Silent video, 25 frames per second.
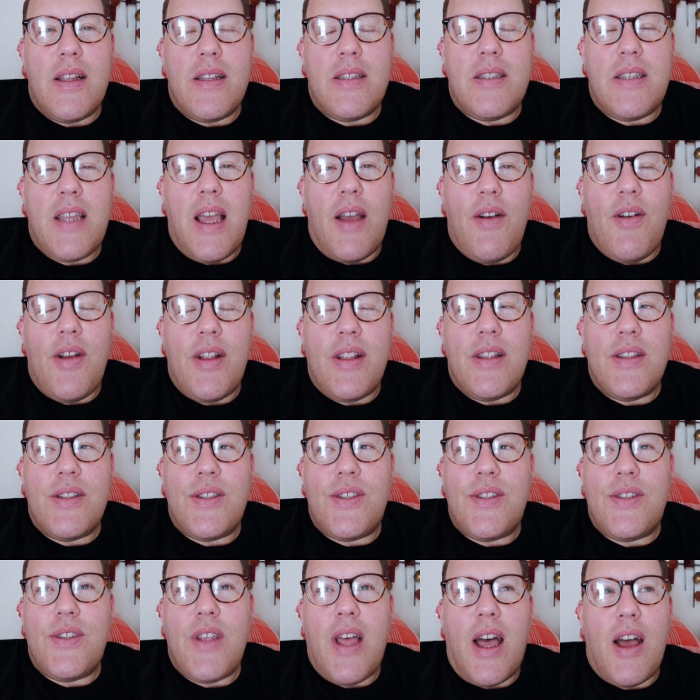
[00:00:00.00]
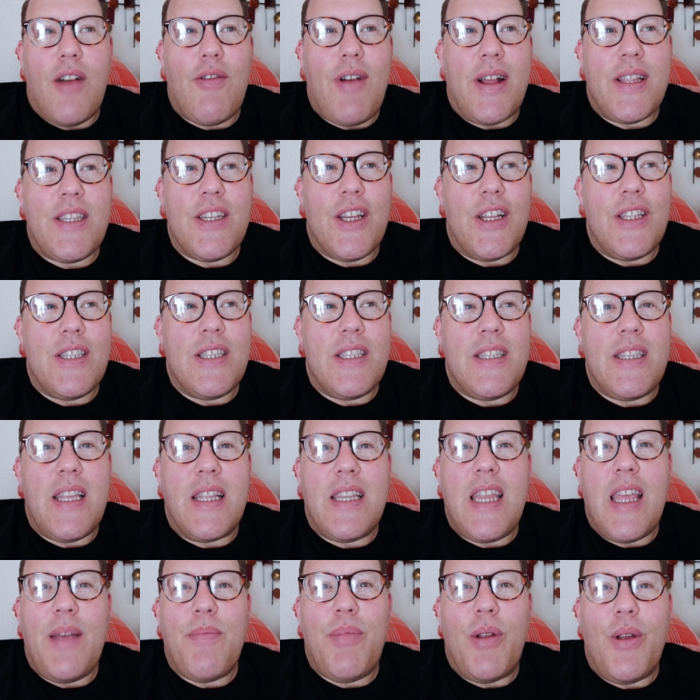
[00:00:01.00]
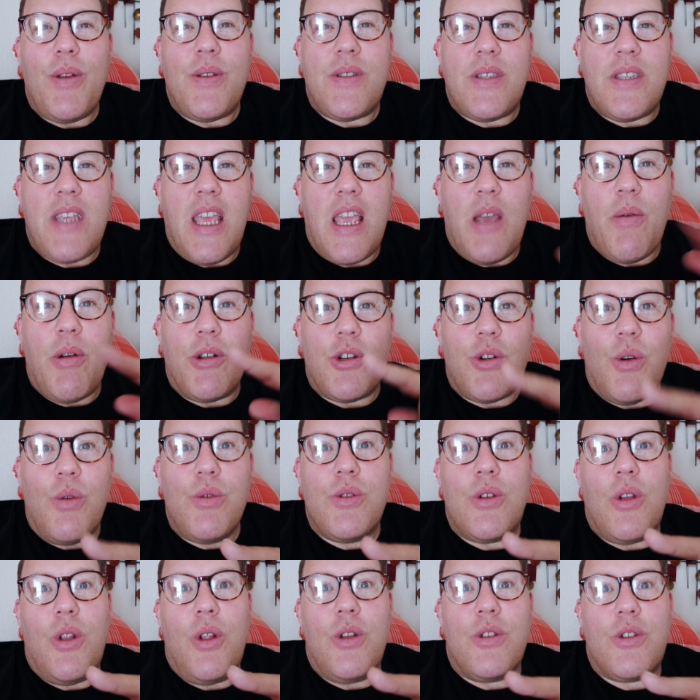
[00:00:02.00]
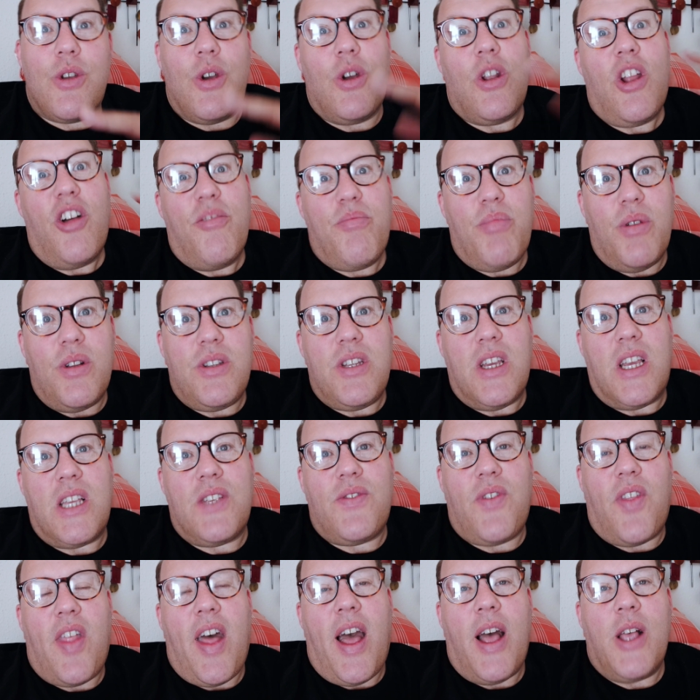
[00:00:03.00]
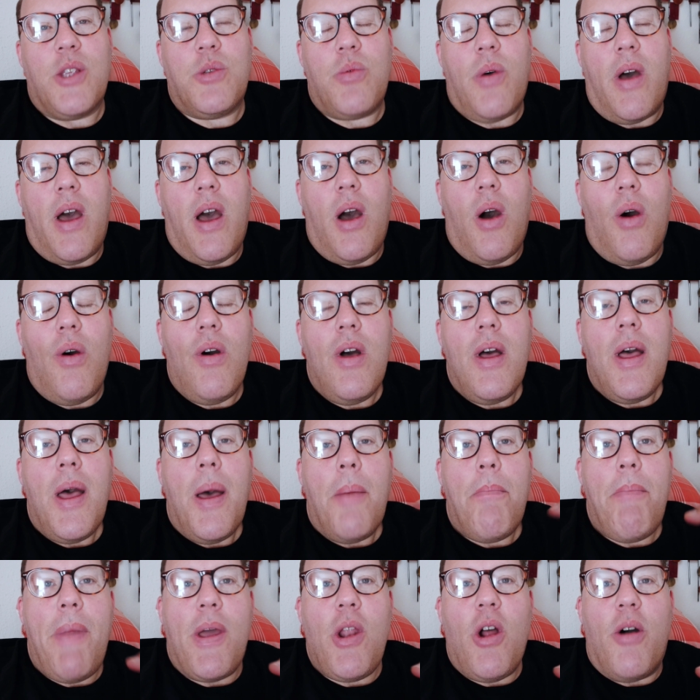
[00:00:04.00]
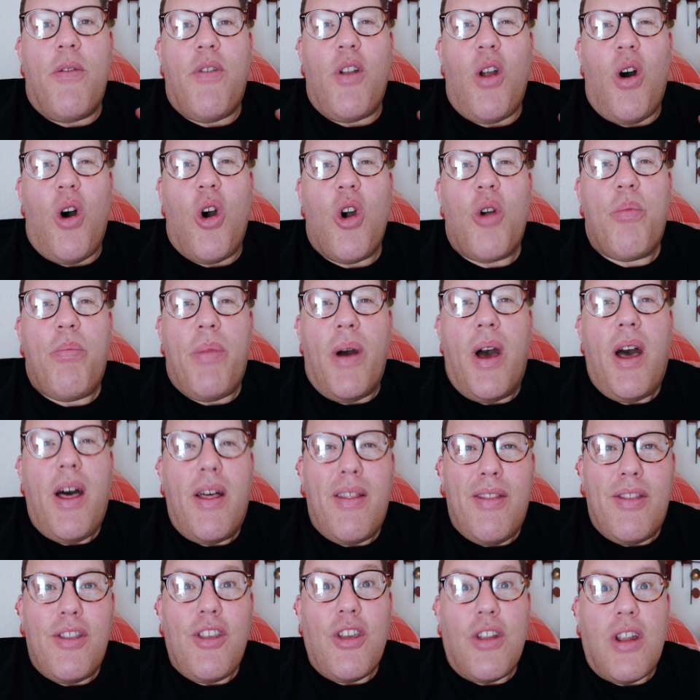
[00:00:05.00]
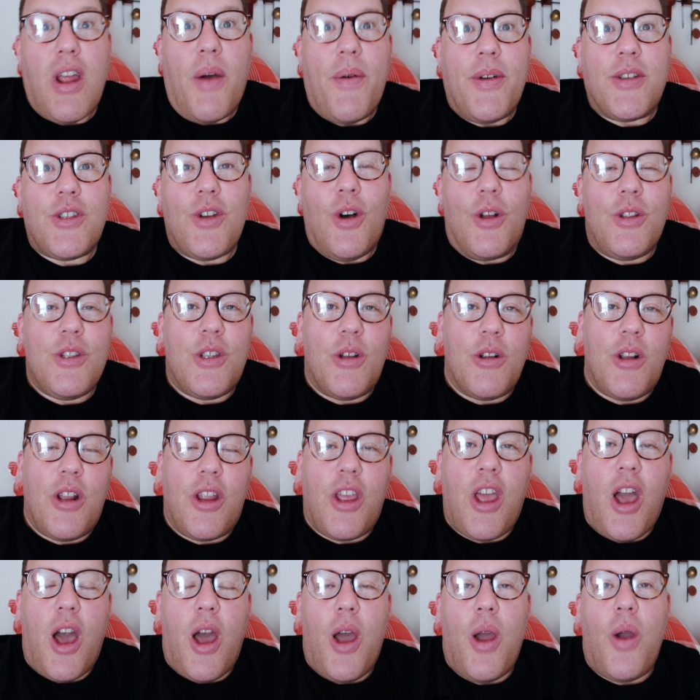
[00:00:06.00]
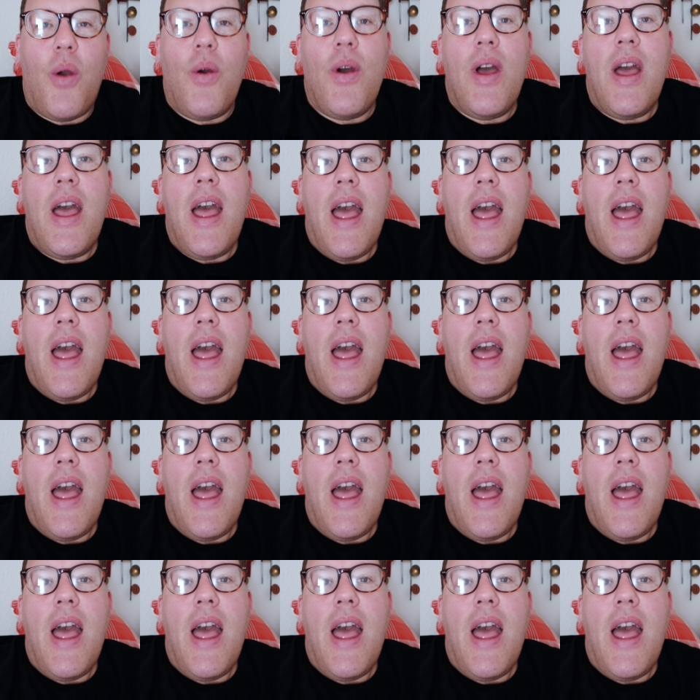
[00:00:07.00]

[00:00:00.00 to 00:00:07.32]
Terence Rattigan's The Deep Blue Sea, which also looks good. I've booked tickets for that as well. May not vlog, but you know it's on, so go.